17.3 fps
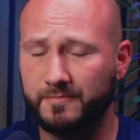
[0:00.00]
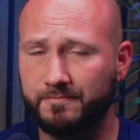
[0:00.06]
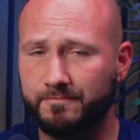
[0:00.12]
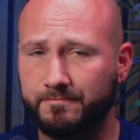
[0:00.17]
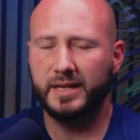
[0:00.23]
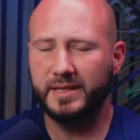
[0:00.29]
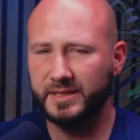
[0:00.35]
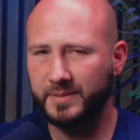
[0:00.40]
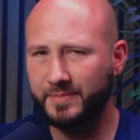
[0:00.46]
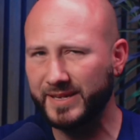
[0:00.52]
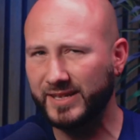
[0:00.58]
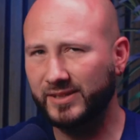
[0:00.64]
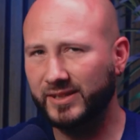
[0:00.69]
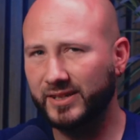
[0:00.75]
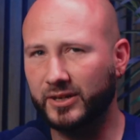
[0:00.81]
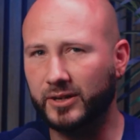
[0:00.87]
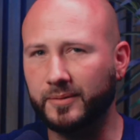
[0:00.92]
To be
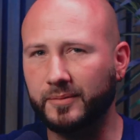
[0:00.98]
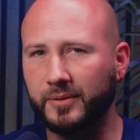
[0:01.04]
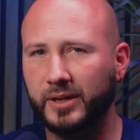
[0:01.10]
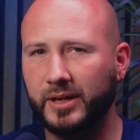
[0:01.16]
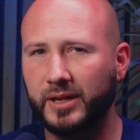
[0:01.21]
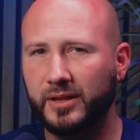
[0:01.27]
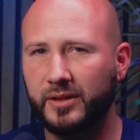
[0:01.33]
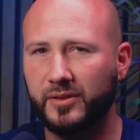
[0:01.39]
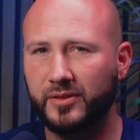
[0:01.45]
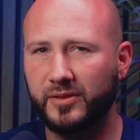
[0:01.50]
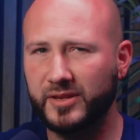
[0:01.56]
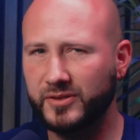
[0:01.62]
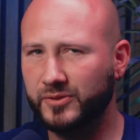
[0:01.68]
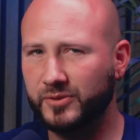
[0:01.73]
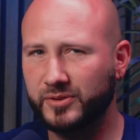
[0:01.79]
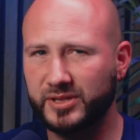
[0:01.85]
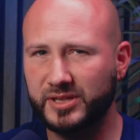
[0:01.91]
clear, these are
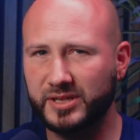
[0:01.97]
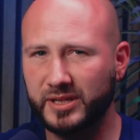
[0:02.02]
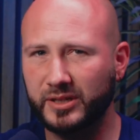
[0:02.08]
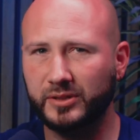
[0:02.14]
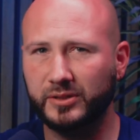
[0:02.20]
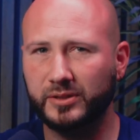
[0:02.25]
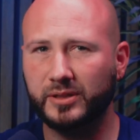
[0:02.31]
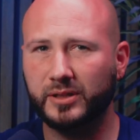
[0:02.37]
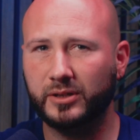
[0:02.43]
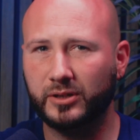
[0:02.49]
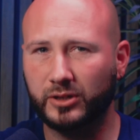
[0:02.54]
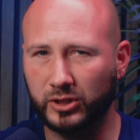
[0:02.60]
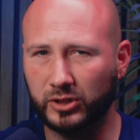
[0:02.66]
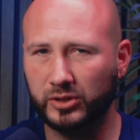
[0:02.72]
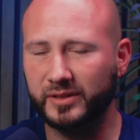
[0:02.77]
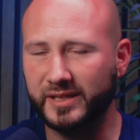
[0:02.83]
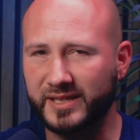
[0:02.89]
still
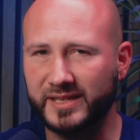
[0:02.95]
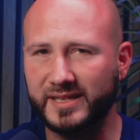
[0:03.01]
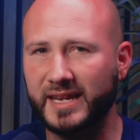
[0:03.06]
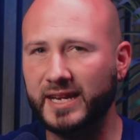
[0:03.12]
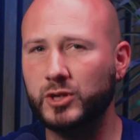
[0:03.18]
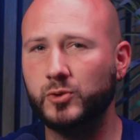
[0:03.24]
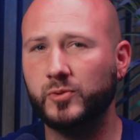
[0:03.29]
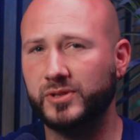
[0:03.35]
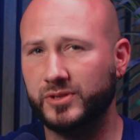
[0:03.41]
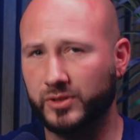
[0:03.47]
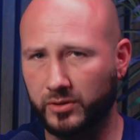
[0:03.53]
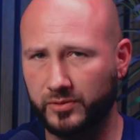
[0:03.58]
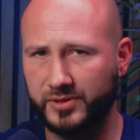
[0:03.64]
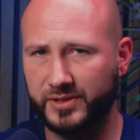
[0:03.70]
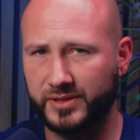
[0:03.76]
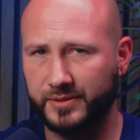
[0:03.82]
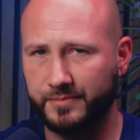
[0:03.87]
early-stage
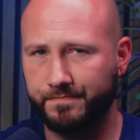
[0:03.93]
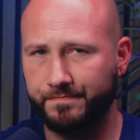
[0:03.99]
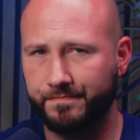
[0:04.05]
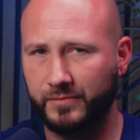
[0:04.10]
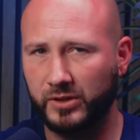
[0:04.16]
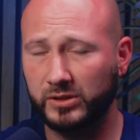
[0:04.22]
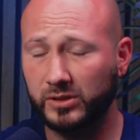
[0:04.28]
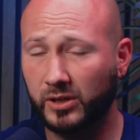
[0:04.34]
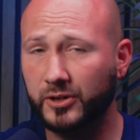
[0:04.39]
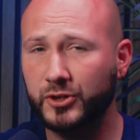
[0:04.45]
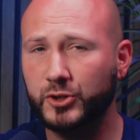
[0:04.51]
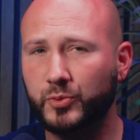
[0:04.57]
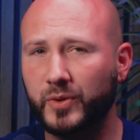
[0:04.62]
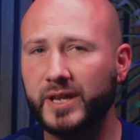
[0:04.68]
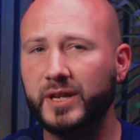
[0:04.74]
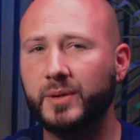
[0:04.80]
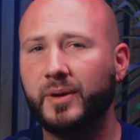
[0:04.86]
results. Large
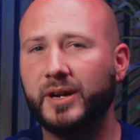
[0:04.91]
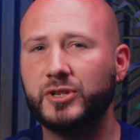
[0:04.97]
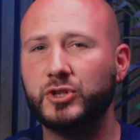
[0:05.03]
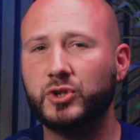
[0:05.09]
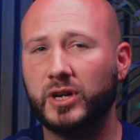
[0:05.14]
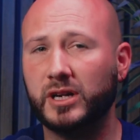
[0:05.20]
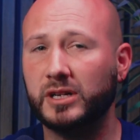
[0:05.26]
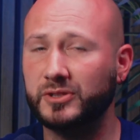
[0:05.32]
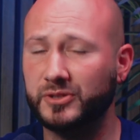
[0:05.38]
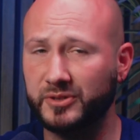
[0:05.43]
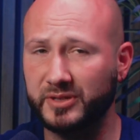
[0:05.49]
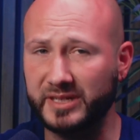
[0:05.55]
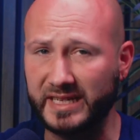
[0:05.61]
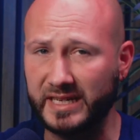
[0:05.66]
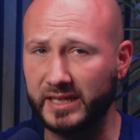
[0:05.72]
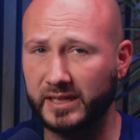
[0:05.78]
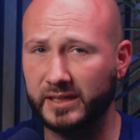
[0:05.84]
randomized trials are
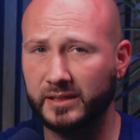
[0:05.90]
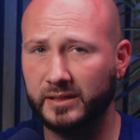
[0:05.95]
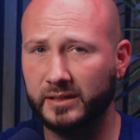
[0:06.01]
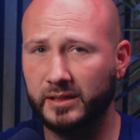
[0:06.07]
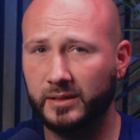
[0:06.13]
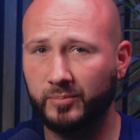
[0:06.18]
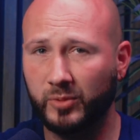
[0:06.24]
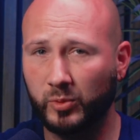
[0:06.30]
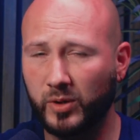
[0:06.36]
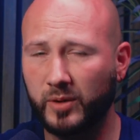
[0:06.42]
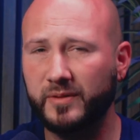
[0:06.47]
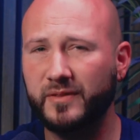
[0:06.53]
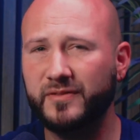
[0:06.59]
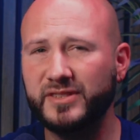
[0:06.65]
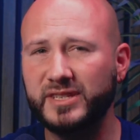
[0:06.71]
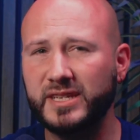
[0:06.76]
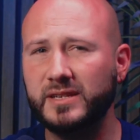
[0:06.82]
needed, but what we've
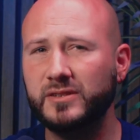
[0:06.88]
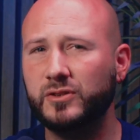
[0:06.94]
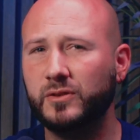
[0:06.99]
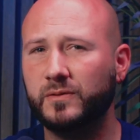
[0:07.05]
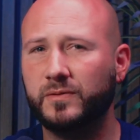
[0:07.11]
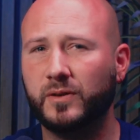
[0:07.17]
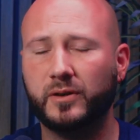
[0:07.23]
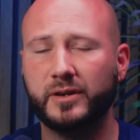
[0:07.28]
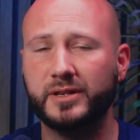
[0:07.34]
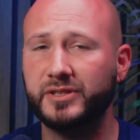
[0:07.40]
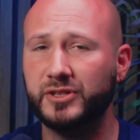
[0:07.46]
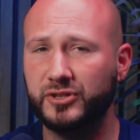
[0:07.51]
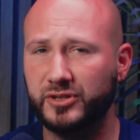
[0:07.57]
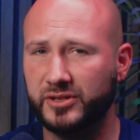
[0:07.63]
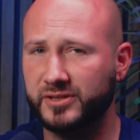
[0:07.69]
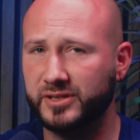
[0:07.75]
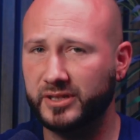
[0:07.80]
seen so far isn't just
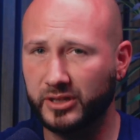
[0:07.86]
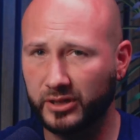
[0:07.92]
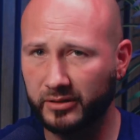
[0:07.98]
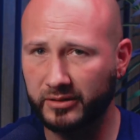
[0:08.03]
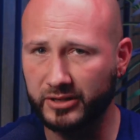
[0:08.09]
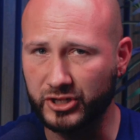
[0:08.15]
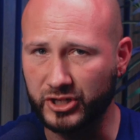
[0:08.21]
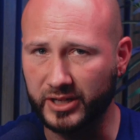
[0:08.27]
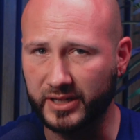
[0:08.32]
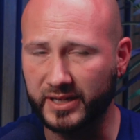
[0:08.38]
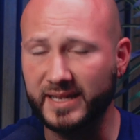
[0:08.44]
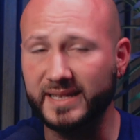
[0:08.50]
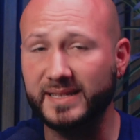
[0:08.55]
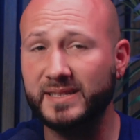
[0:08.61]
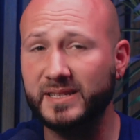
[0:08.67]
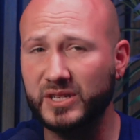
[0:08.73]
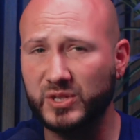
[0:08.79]
encouraging, it's
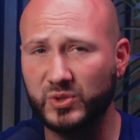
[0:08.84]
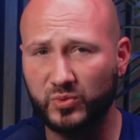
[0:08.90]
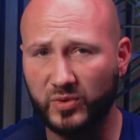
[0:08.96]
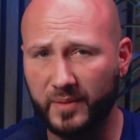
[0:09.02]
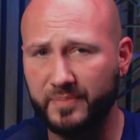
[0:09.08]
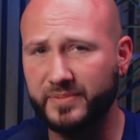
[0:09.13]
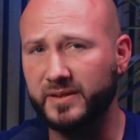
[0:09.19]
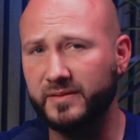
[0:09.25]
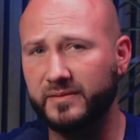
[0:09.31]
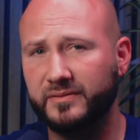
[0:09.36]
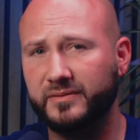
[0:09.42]
disruptive.